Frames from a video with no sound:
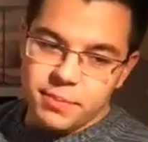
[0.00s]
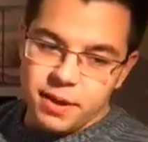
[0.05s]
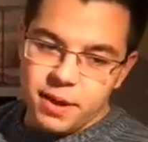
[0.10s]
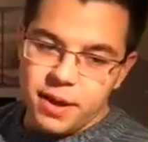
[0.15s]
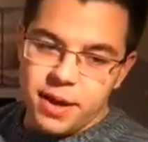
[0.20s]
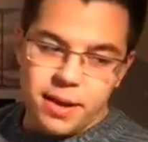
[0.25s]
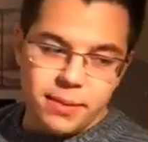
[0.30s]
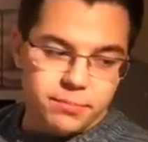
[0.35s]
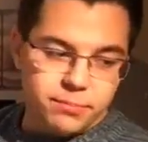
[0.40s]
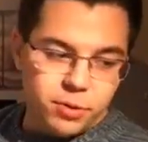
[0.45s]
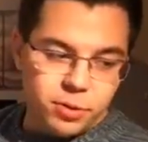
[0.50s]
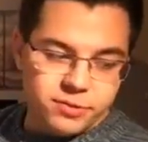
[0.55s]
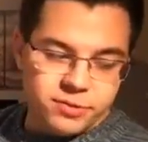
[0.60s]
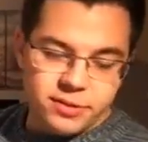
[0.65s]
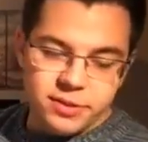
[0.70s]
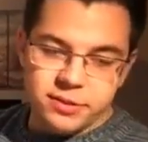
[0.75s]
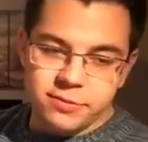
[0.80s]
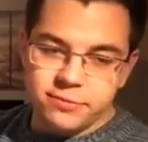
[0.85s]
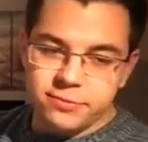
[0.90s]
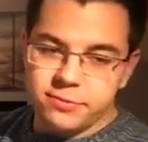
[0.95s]
I'm
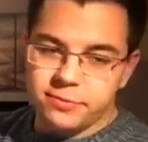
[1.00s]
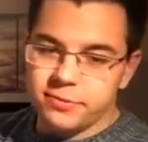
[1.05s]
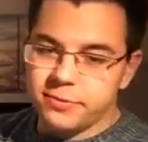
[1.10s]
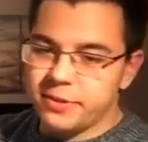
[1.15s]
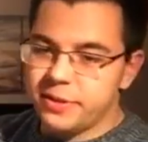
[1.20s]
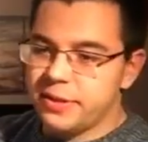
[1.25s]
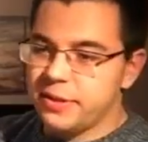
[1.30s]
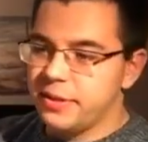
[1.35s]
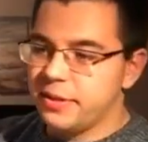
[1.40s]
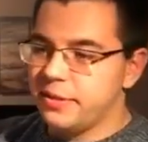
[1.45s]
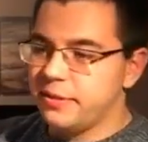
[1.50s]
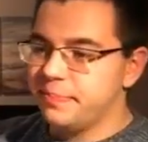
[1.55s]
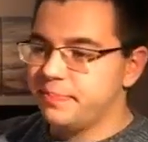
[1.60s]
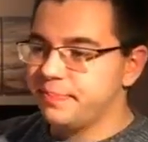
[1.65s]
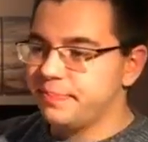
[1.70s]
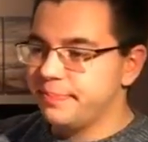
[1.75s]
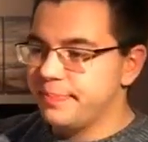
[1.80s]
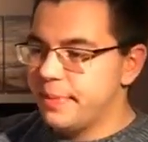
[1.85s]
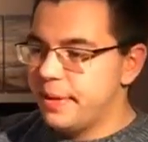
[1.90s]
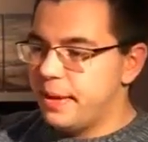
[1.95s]
positive.
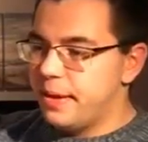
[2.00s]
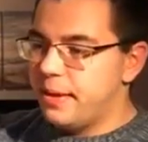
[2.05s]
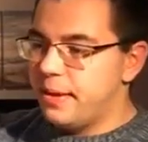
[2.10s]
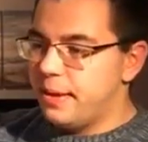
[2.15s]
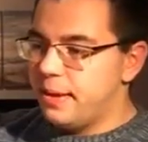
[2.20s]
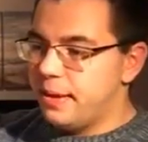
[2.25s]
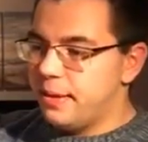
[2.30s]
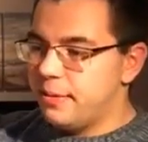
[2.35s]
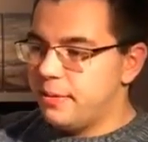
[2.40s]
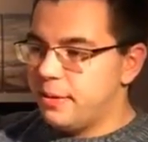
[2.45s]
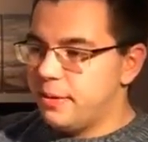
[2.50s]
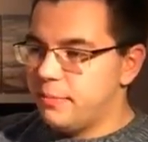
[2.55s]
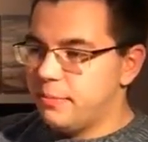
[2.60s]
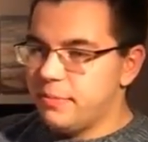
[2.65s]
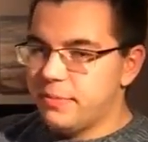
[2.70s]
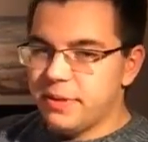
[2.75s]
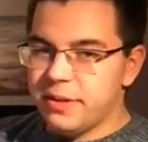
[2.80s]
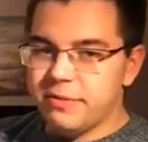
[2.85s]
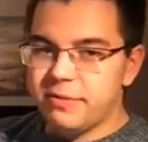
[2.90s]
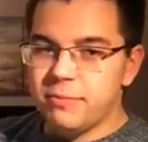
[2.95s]

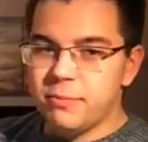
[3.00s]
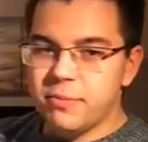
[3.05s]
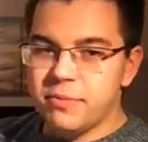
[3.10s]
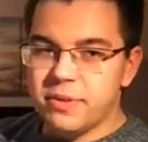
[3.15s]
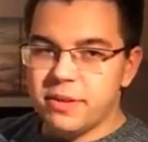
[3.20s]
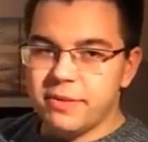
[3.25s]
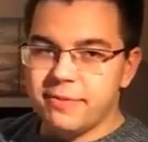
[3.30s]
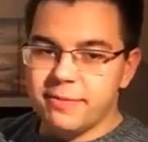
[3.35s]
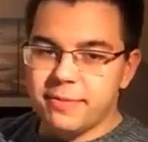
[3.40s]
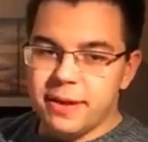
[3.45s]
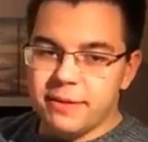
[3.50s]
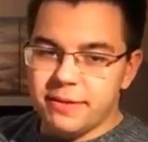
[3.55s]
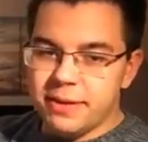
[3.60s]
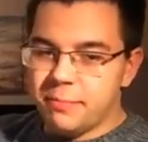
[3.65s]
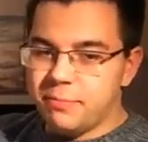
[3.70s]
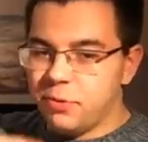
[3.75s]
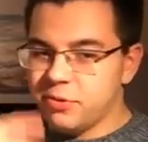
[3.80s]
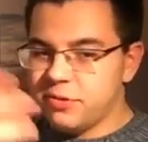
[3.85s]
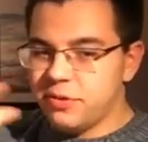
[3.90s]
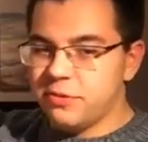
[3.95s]
I'm having
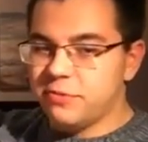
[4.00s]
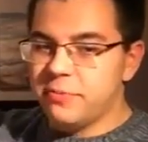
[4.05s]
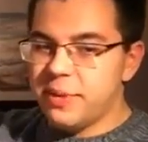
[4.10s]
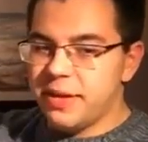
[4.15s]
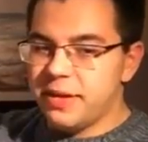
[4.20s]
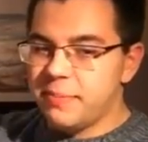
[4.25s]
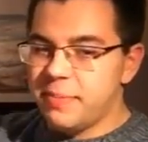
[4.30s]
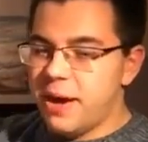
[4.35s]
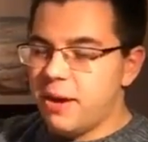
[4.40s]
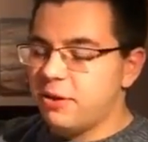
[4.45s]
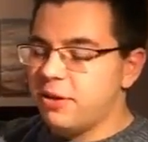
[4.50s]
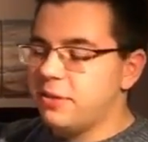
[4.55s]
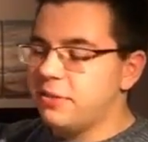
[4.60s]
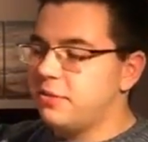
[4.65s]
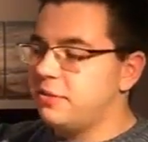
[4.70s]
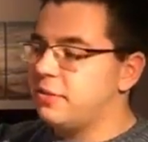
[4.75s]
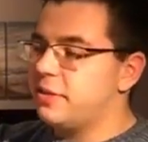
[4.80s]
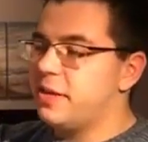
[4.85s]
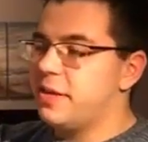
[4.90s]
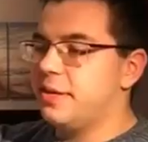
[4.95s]
a positive mind about it,
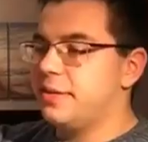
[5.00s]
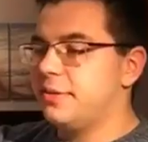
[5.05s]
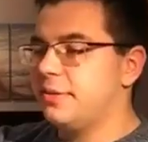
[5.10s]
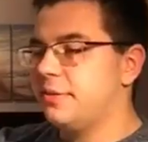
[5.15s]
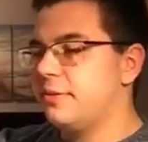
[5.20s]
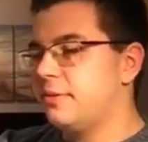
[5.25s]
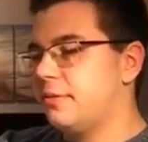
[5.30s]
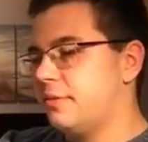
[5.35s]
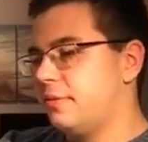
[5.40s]
and